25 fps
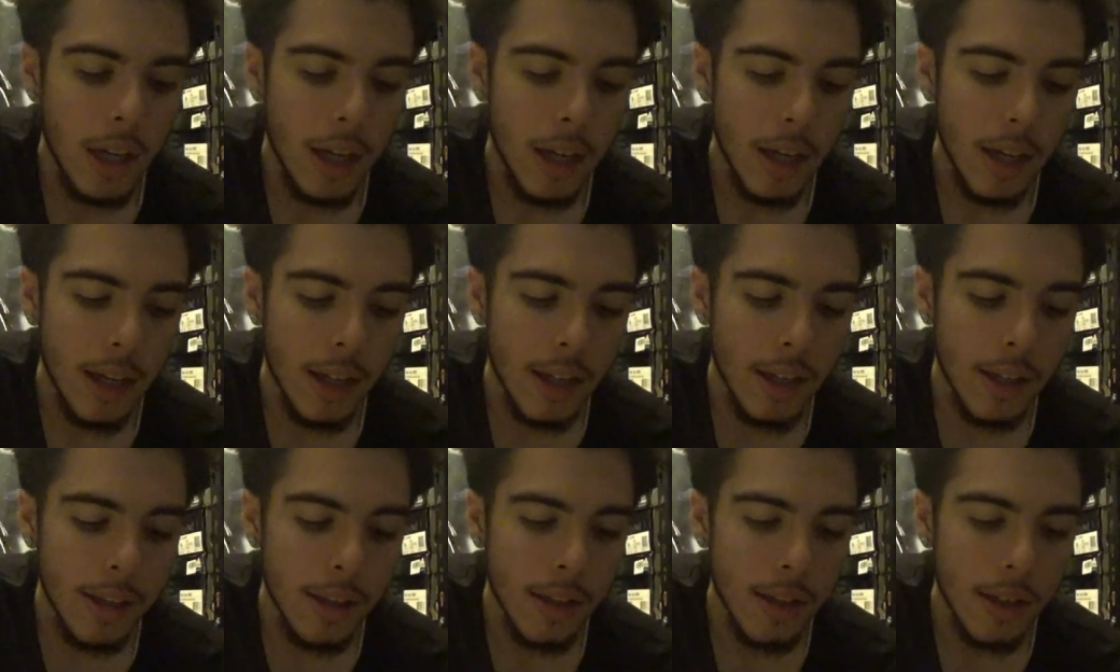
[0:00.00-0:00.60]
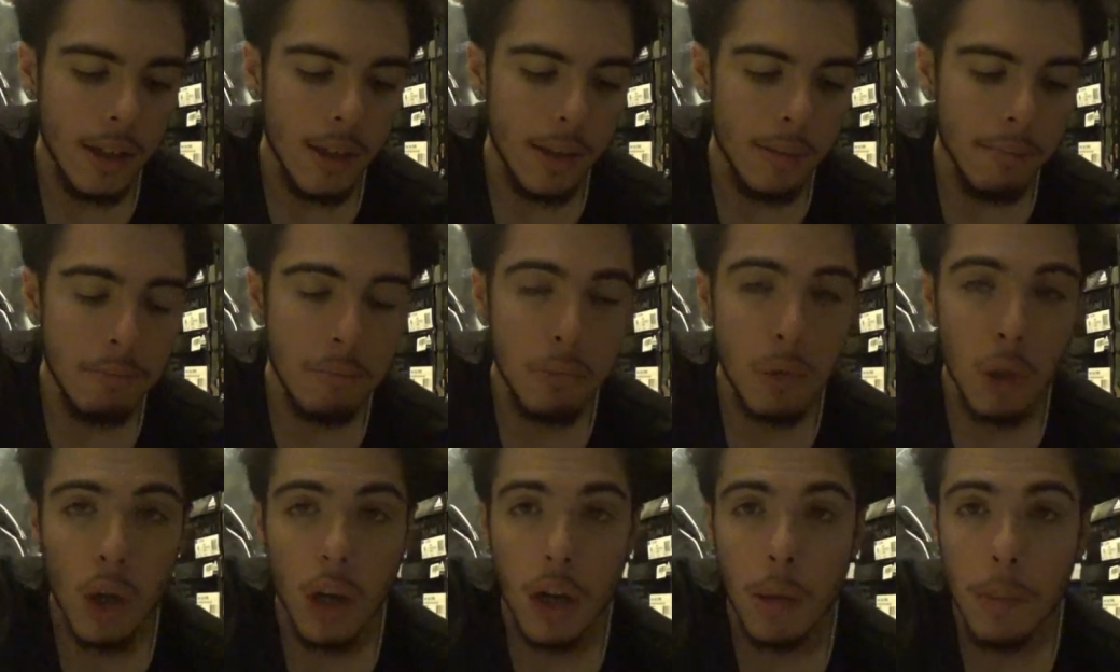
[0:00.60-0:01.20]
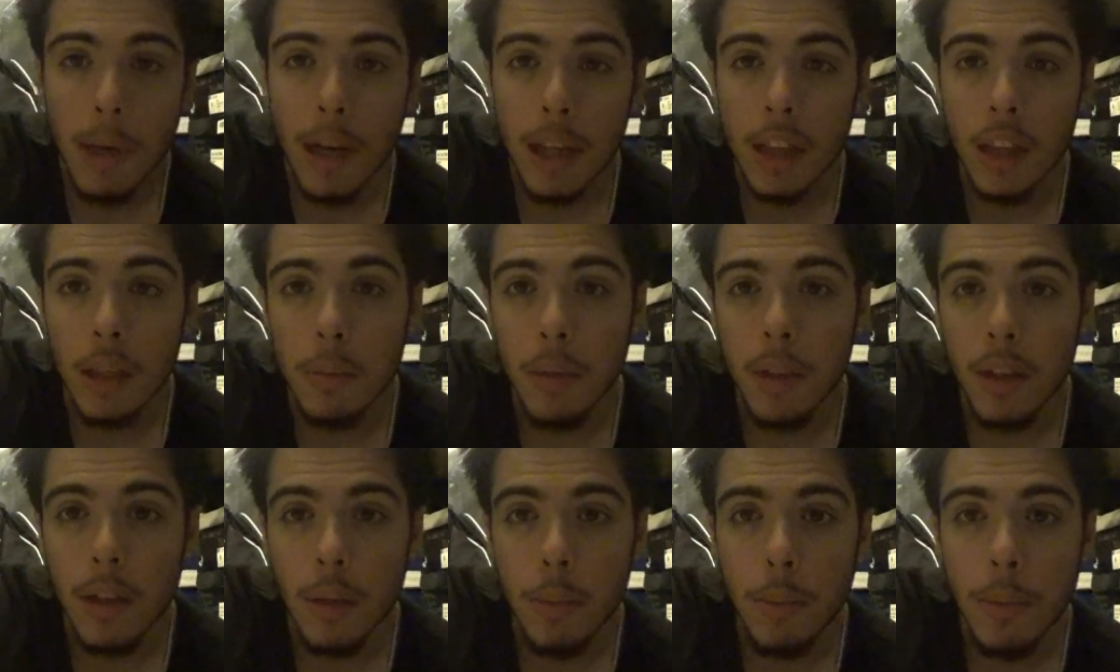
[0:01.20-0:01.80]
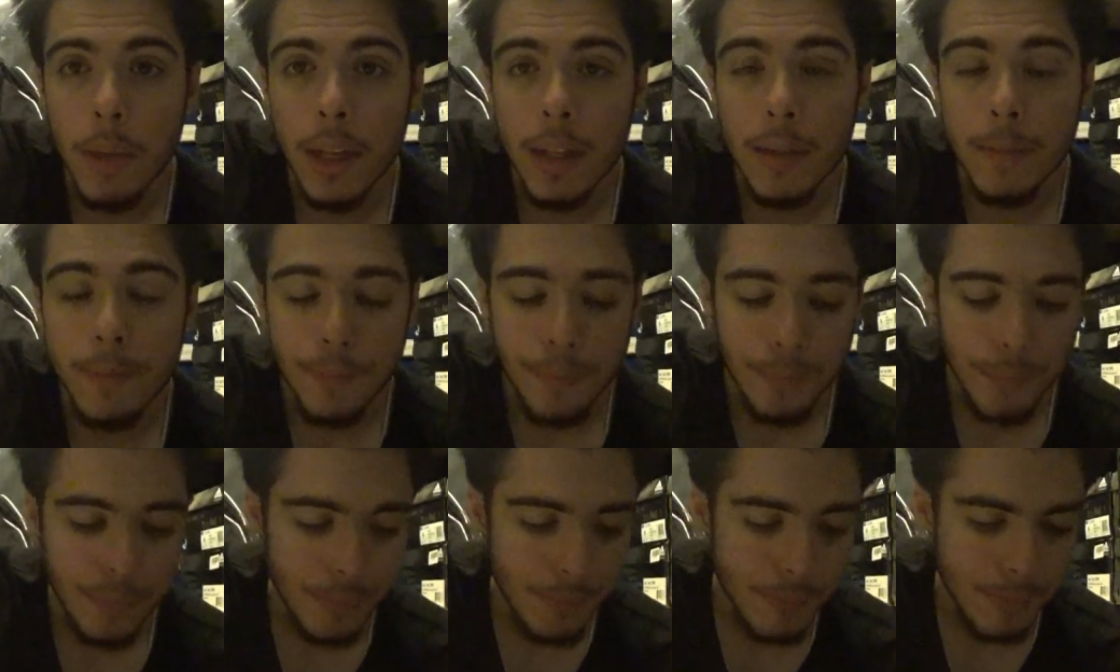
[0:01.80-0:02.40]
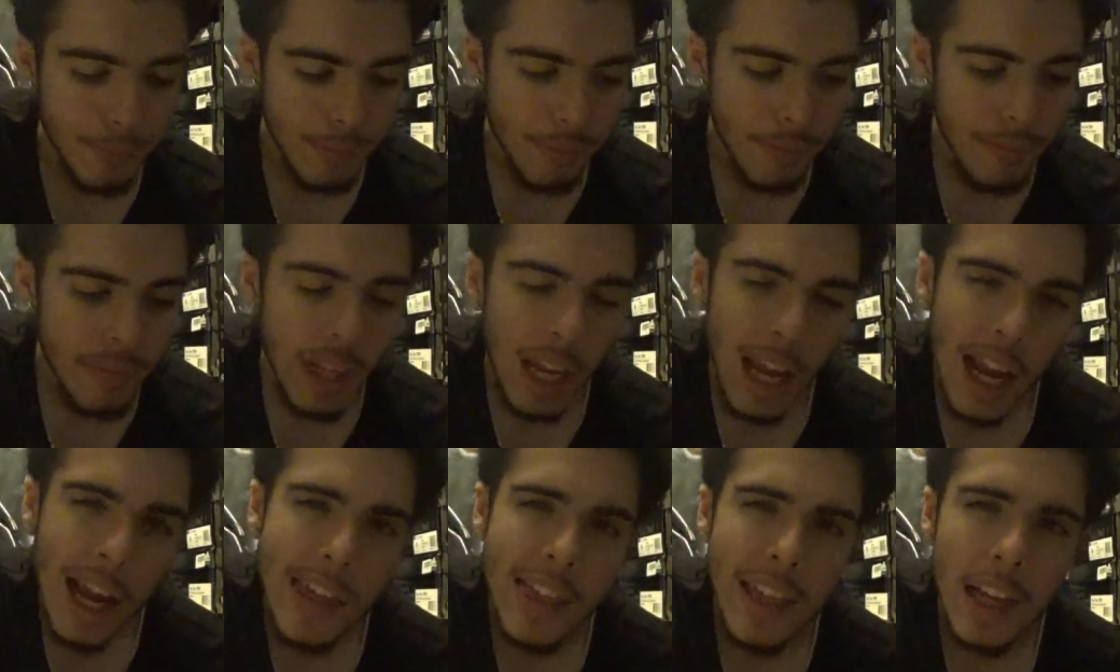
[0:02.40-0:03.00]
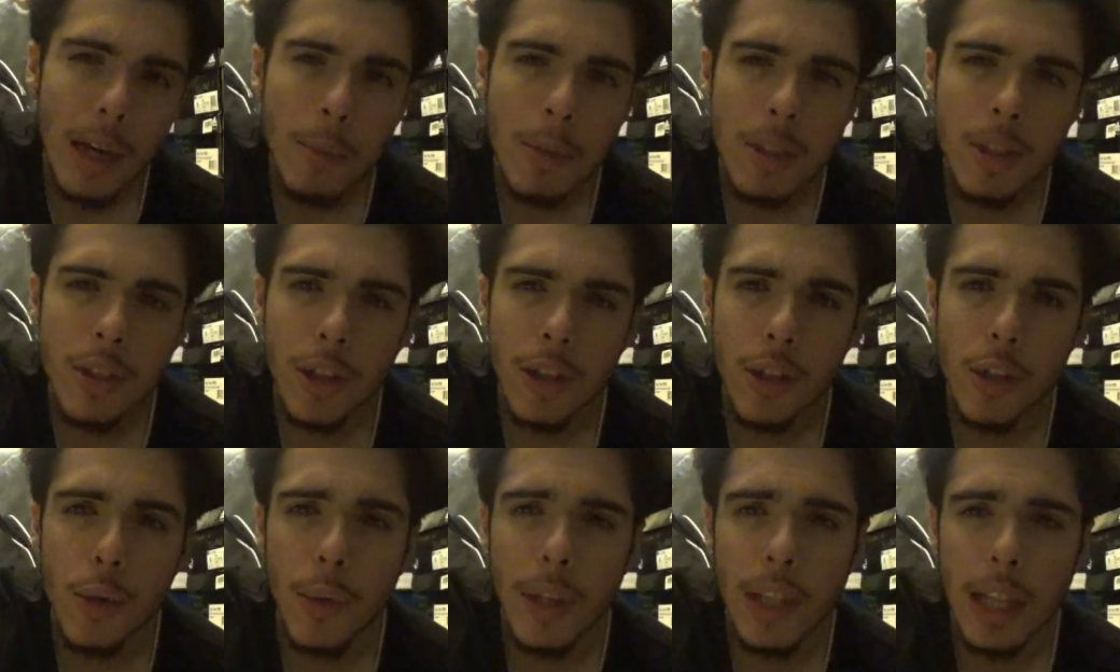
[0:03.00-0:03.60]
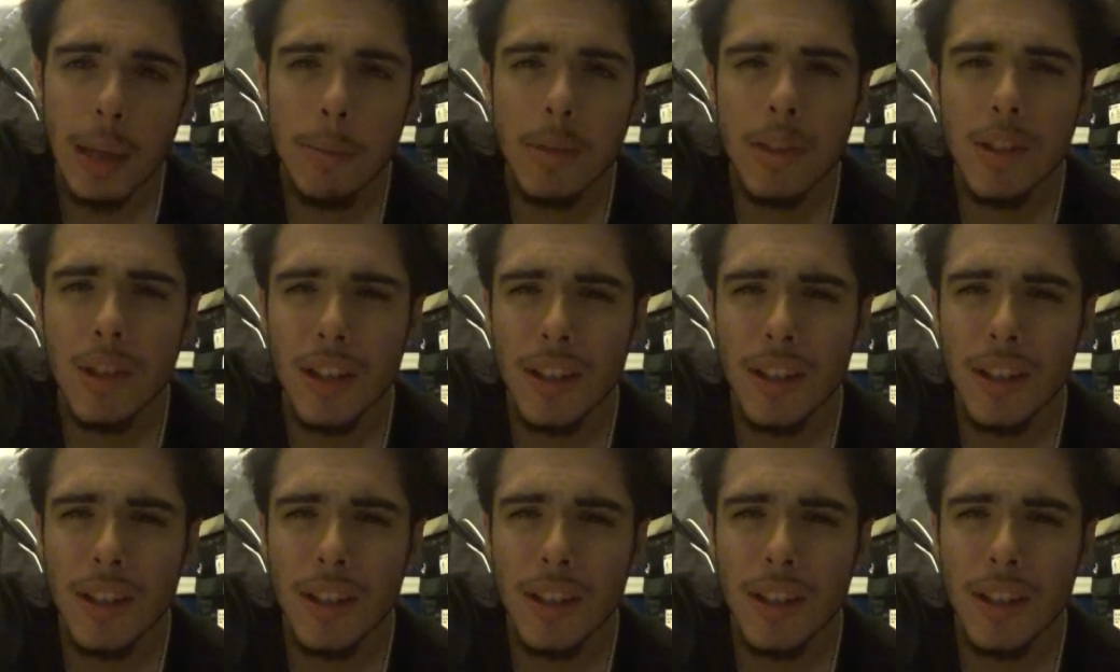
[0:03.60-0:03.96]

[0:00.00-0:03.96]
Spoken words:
and talk about them a little bit. I think I'm gonna start doing that. I'm gonna start a